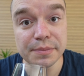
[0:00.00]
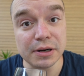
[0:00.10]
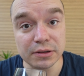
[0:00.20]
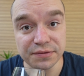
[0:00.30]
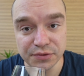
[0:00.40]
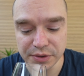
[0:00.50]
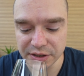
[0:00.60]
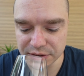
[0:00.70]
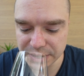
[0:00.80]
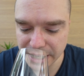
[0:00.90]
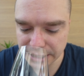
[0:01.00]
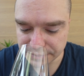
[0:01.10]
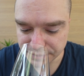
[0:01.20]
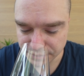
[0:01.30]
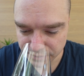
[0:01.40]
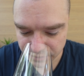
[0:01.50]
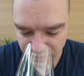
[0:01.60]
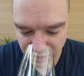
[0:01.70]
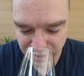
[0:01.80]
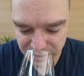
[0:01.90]
bit on the fruitier side.
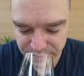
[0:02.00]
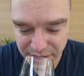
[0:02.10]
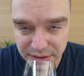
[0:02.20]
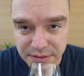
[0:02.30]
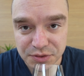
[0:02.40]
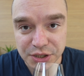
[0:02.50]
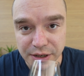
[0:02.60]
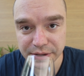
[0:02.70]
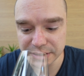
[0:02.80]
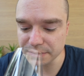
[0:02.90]
You can smell some cherry,